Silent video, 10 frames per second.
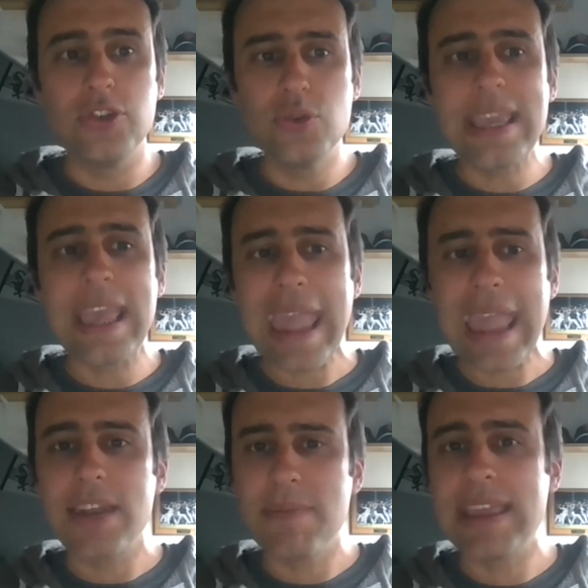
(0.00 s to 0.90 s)
You
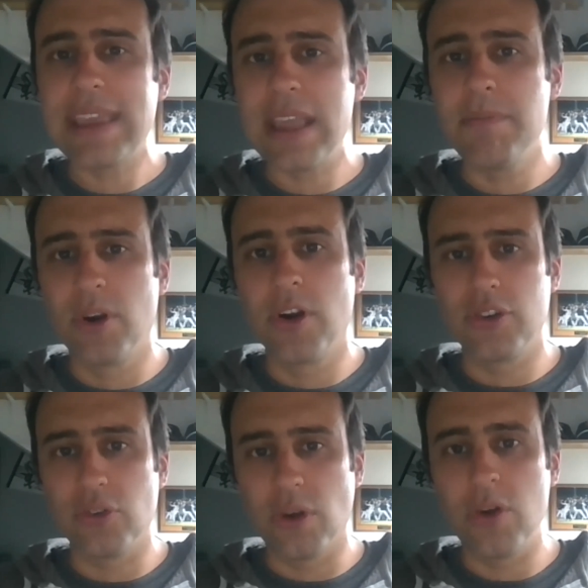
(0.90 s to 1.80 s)
can make a
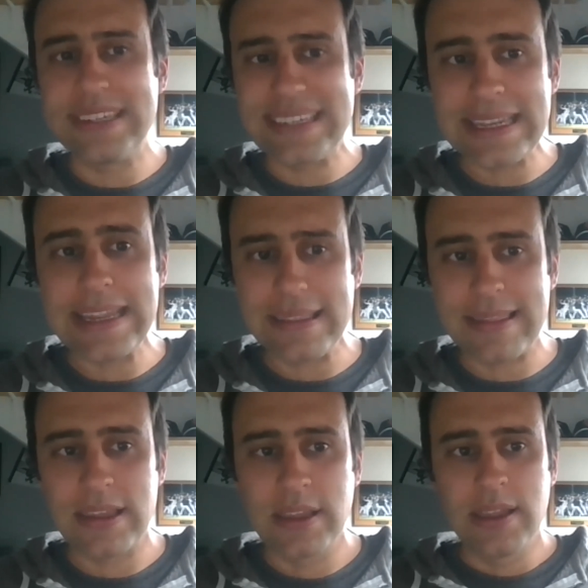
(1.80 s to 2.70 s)
bird grow teeth,
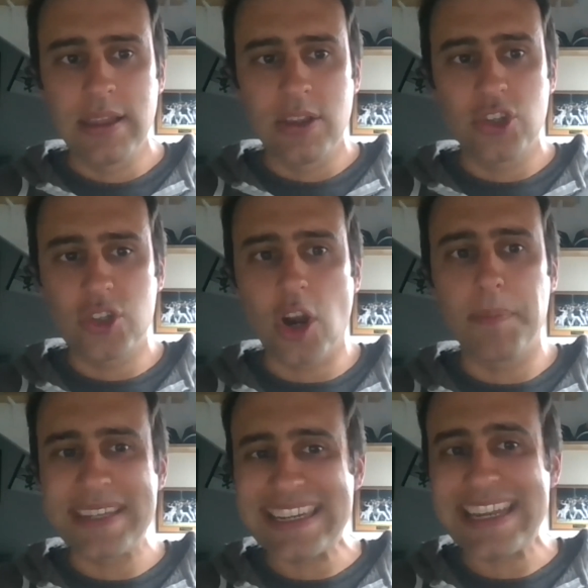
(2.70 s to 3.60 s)

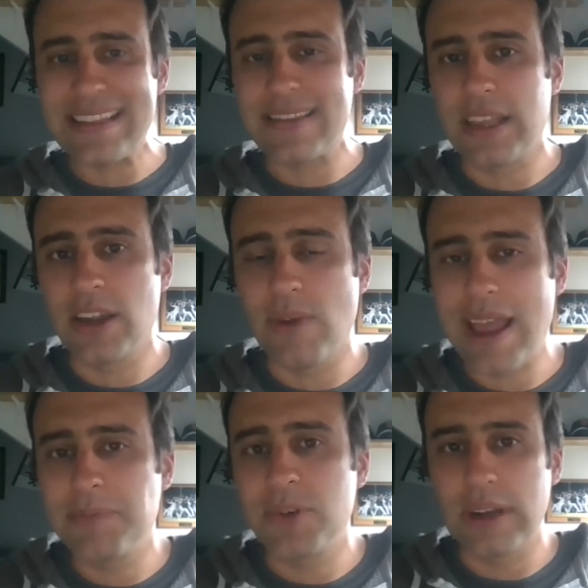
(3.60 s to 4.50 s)
sharp teeth like a
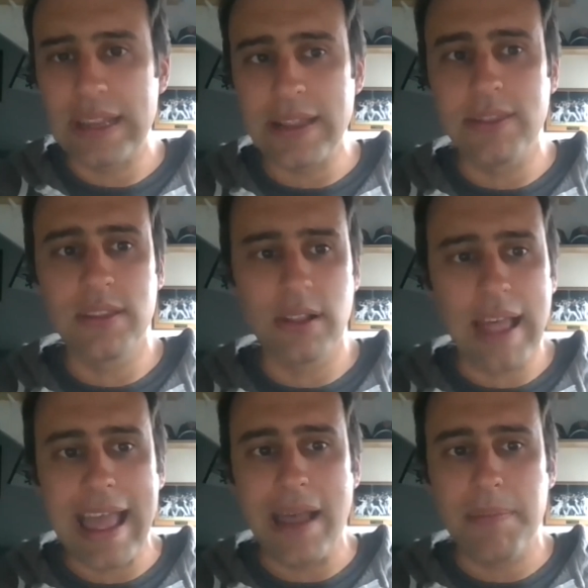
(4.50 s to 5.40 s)
raptor in the
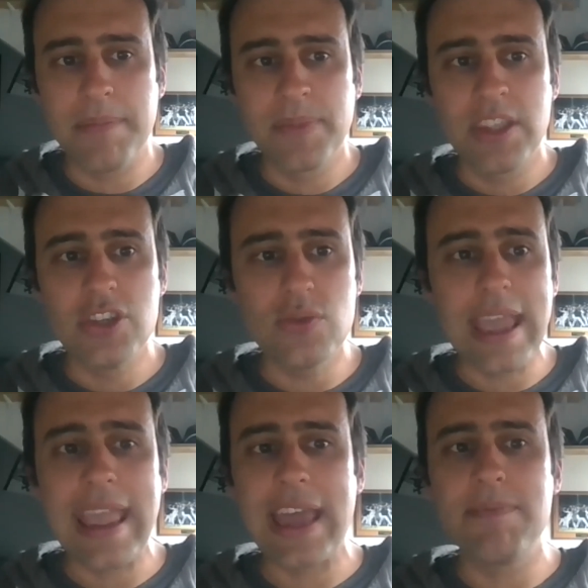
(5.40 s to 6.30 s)
lab. You
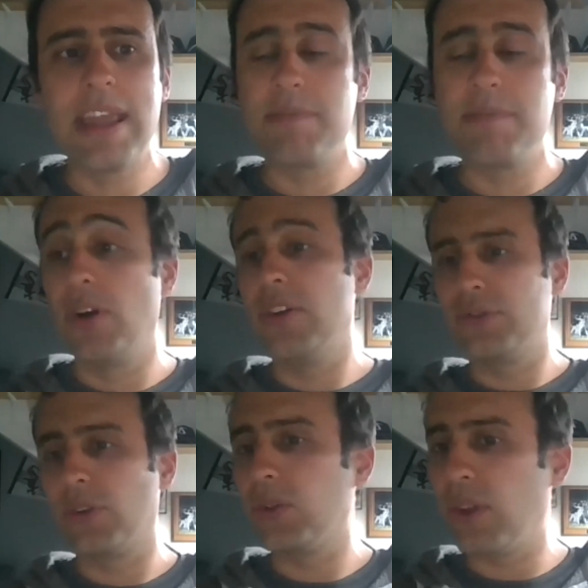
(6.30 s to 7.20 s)
can make birds
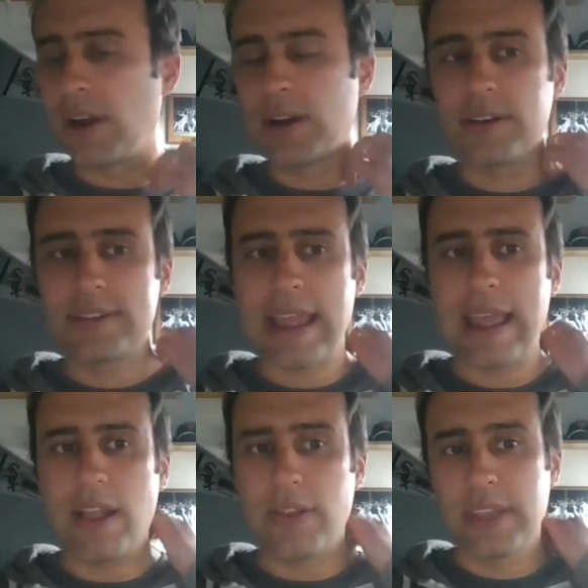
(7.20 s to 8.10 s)
grow longer
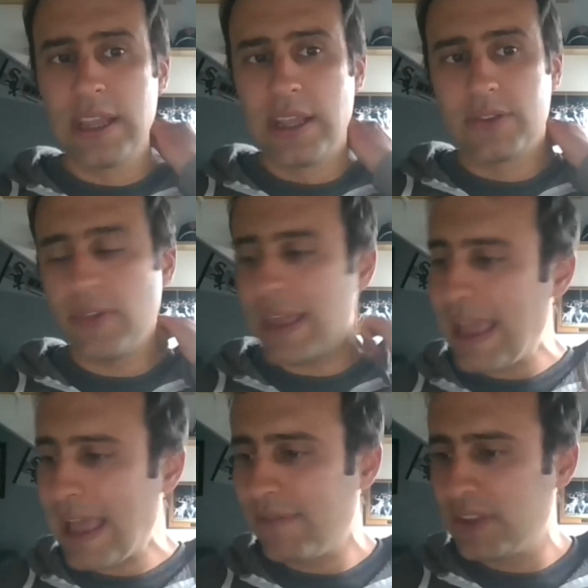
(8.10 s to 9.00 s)
tails. So they
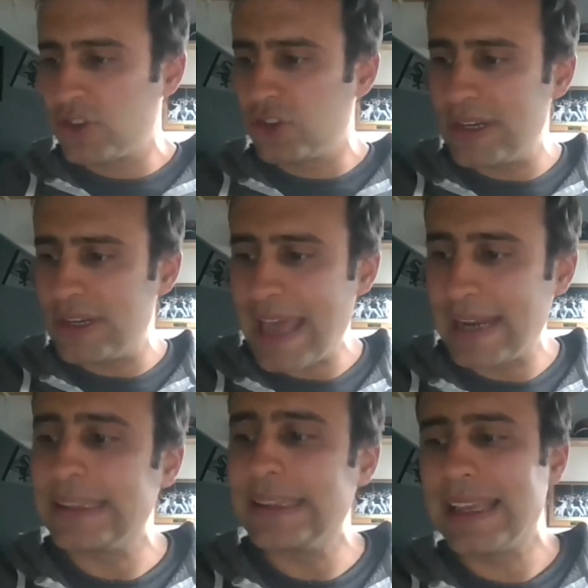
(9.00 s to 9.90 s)
have this genetic
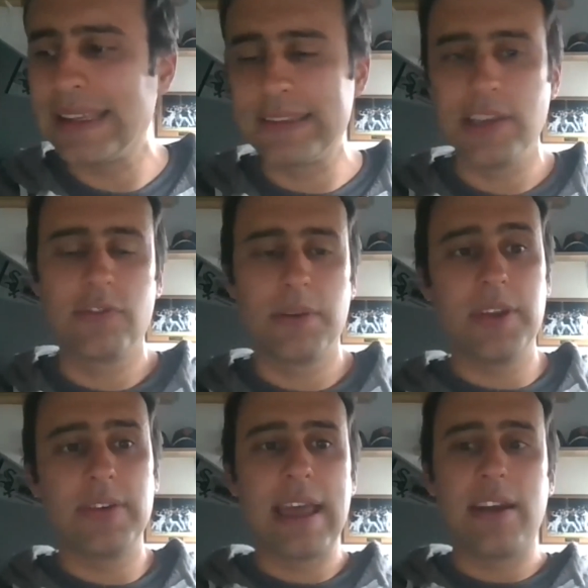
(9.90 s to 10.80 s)
legacy from
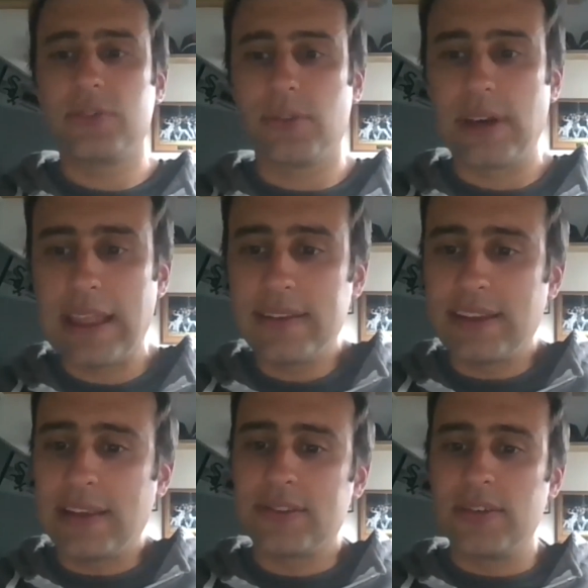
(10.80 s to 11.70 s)
their dinosaur
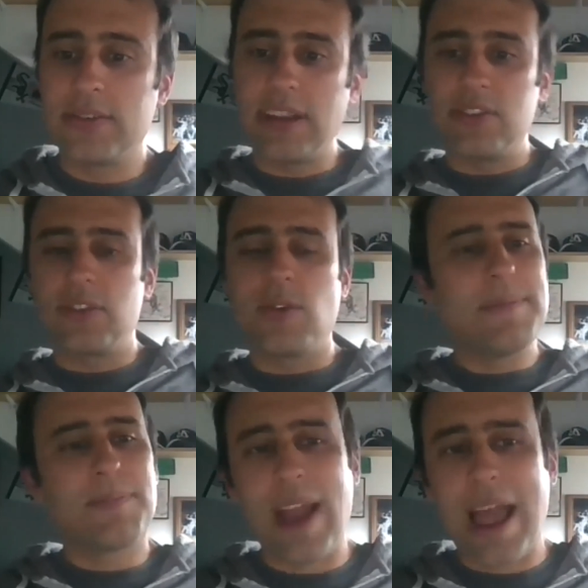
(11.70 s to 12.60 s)
ancestors. And so I
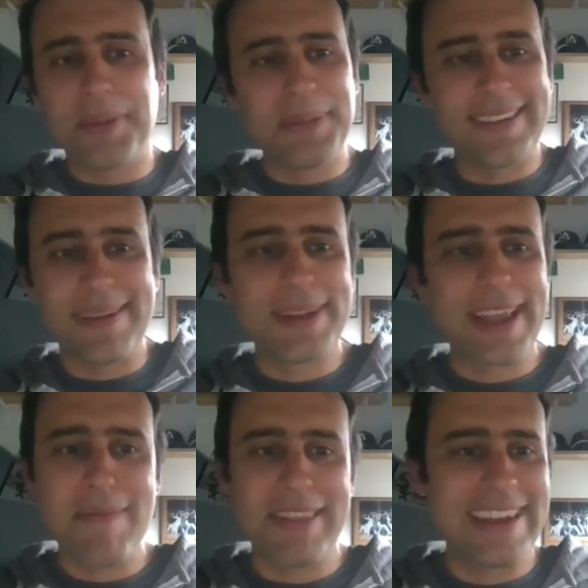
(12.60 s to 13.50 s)
probably
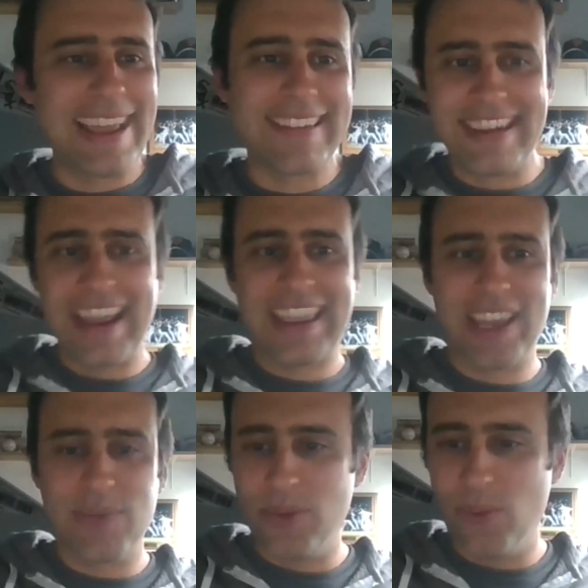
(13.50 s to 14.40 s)
sometime in the next
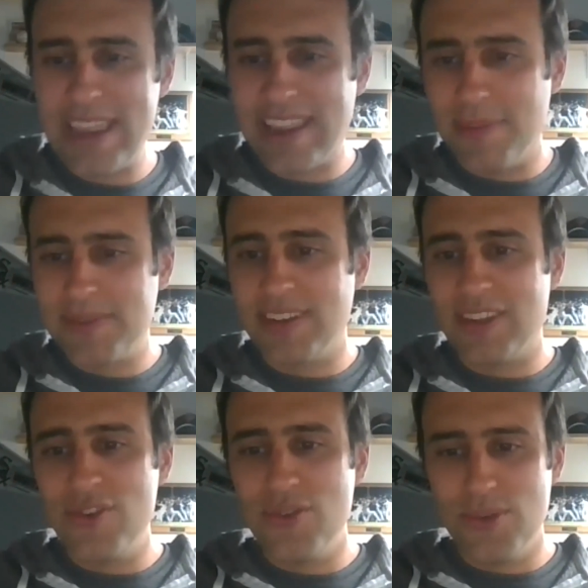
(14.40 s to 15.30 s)
decade will wake up to the
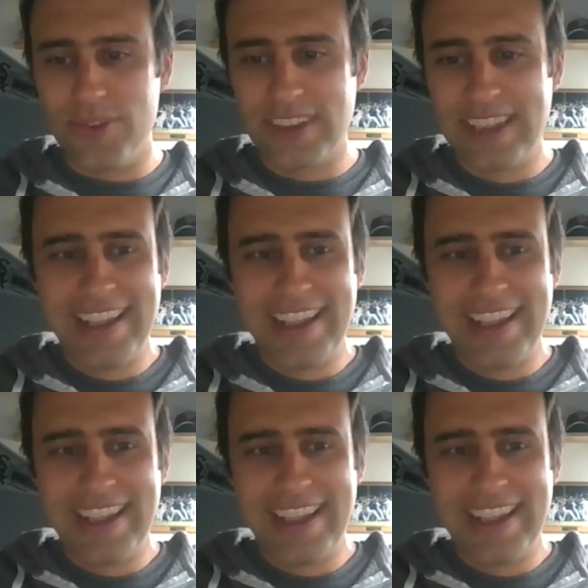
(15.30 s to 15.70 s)
news